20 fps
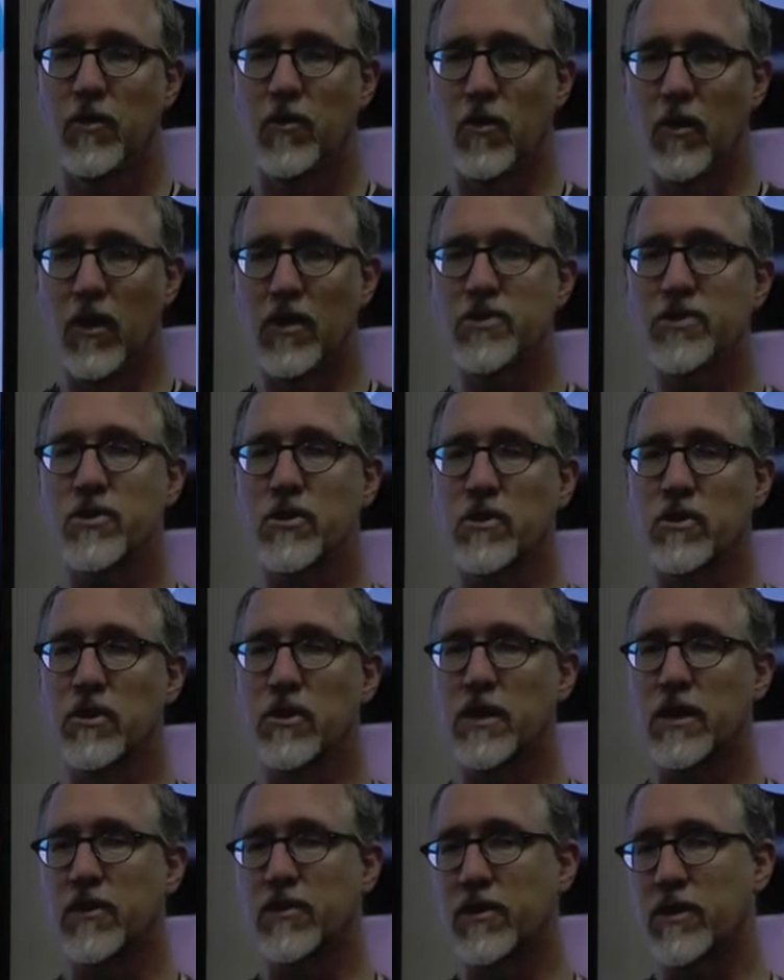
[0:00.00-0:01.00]
We'll also
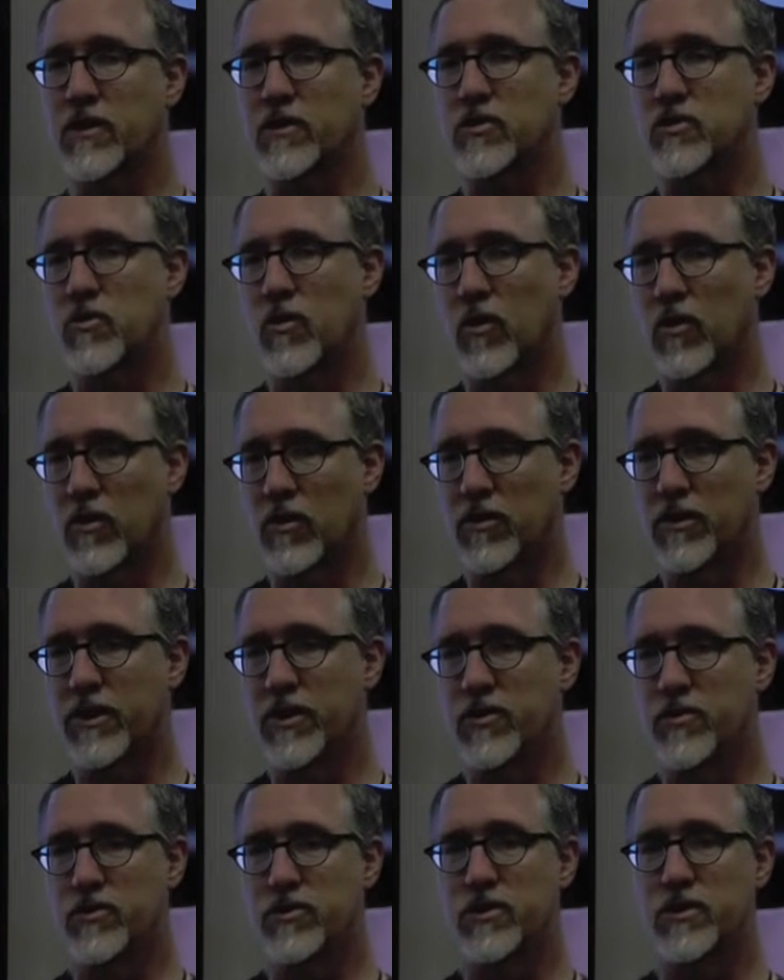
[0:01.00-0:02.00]
look at the controller
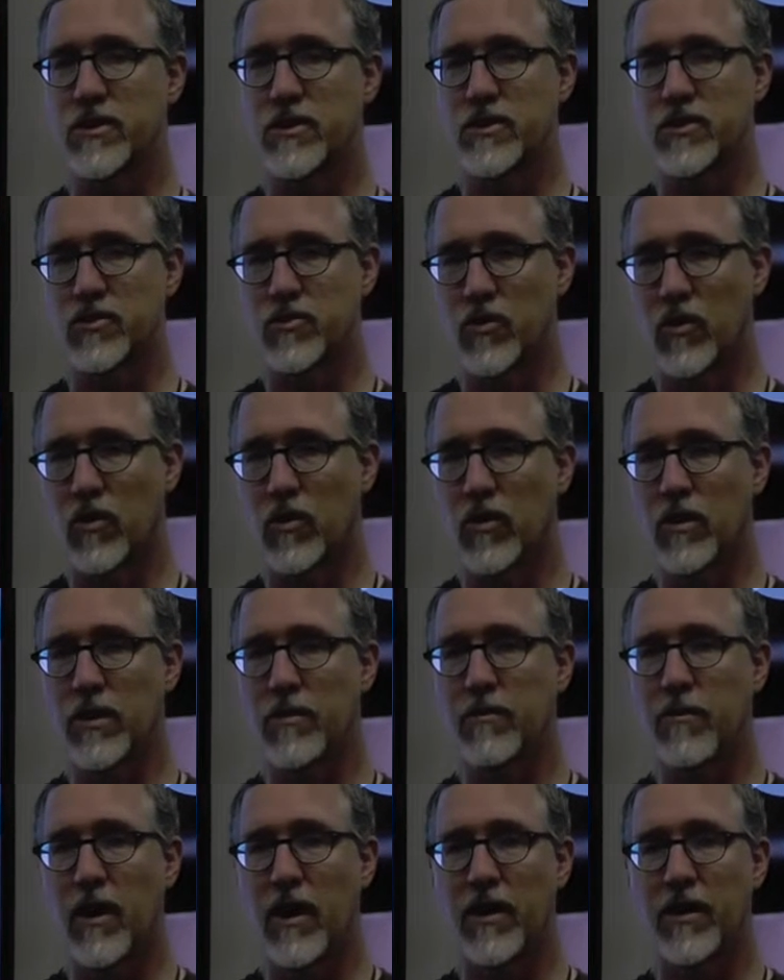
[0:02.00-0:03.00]
used to control
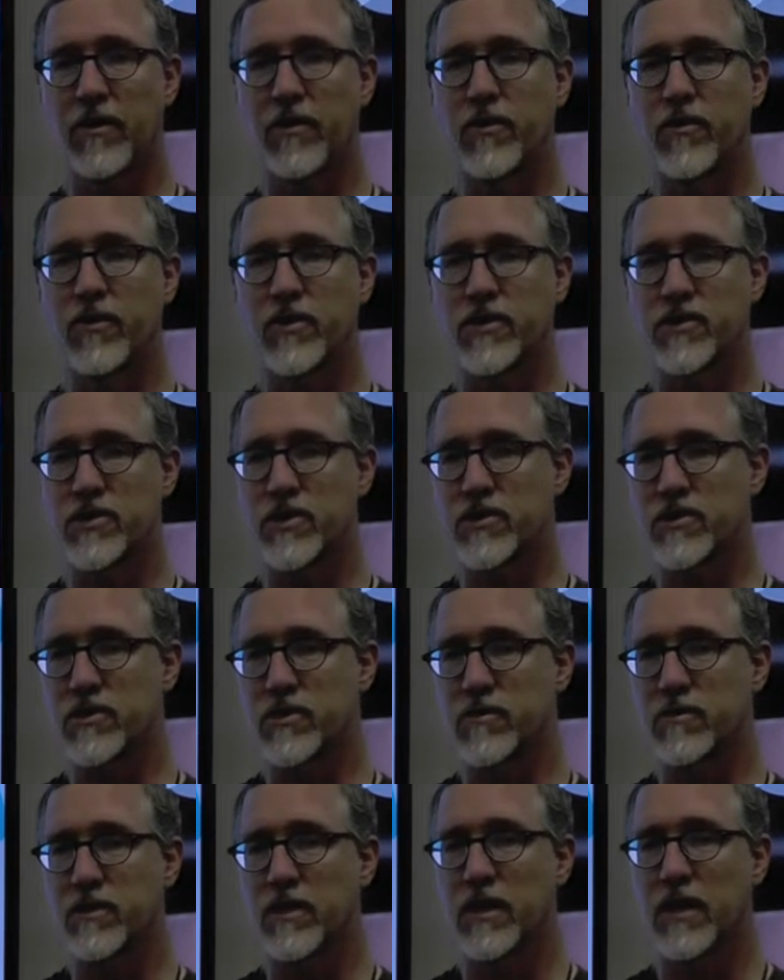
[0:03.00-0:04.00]
and monitor the
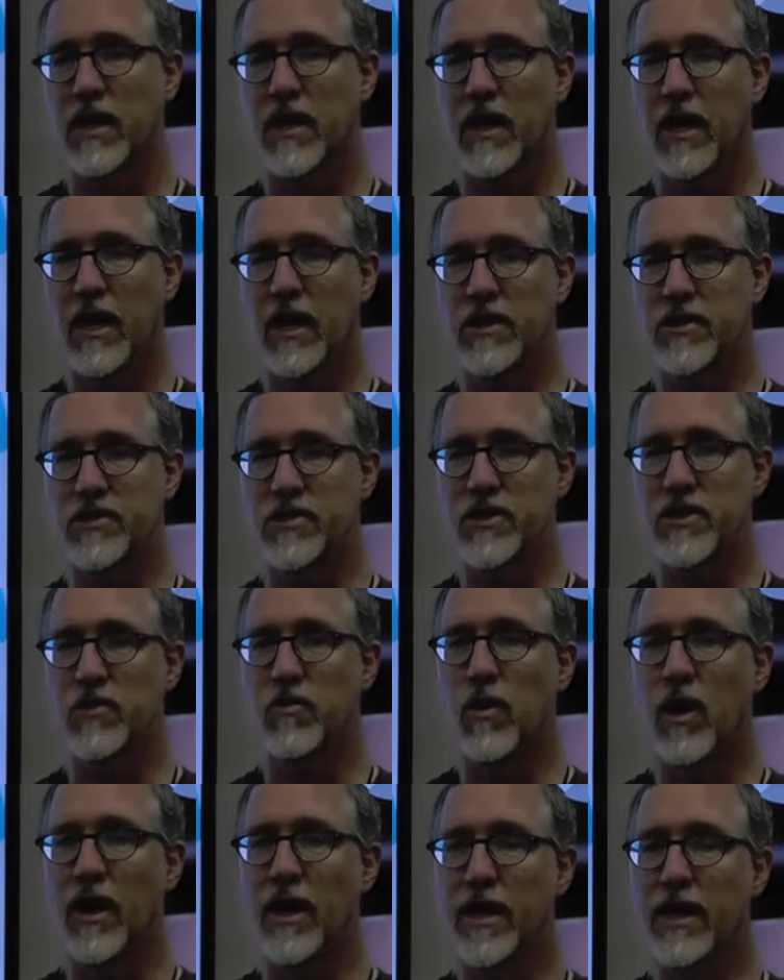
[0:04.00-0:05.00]
system and see
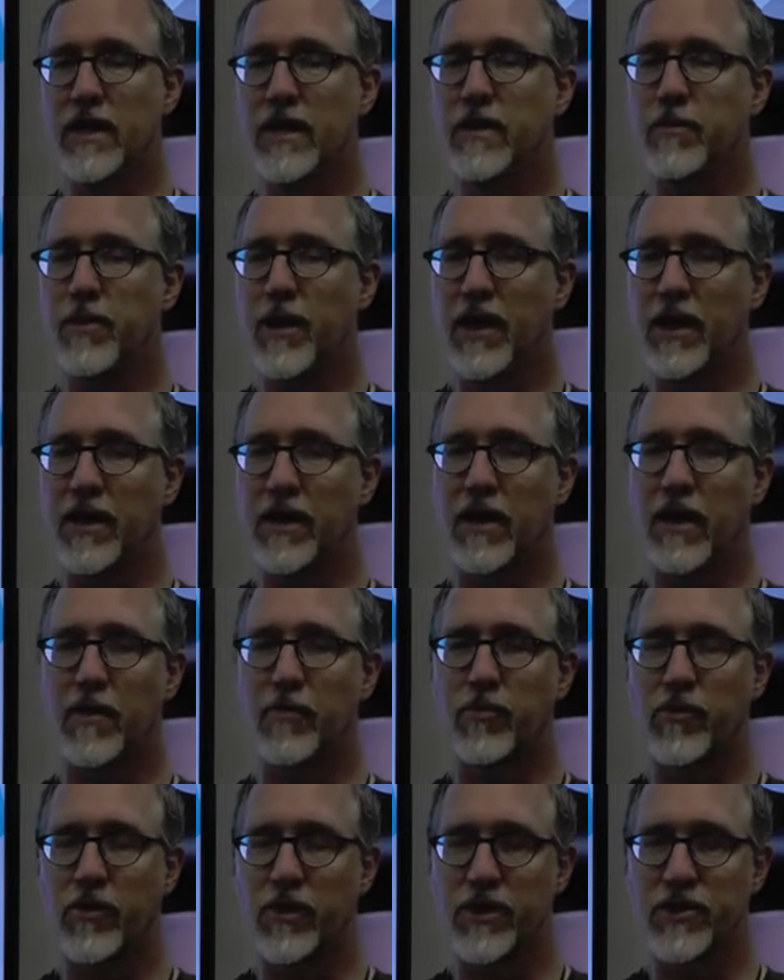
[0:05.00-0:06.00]
why independent
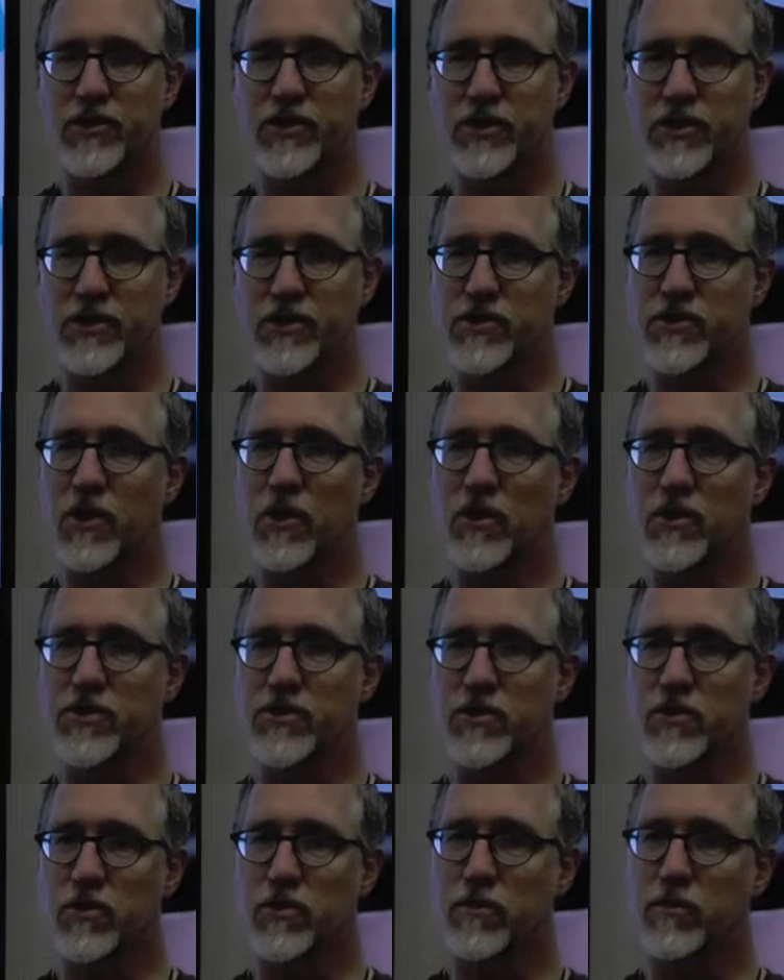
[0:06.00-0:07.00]
operation is
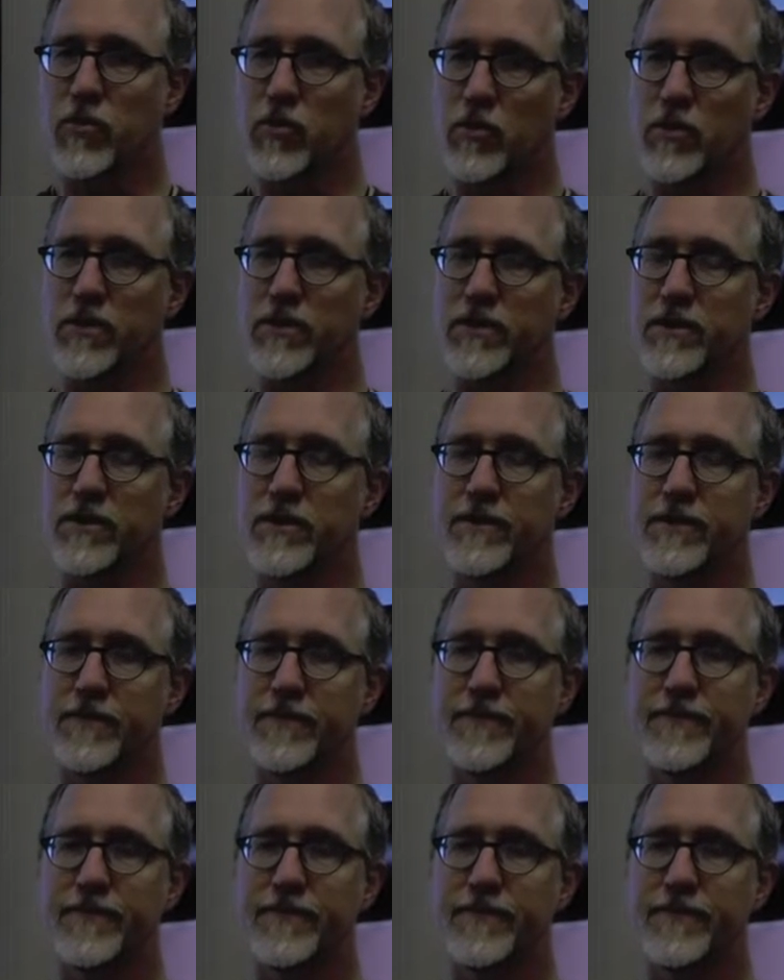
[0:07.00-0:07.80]
also important.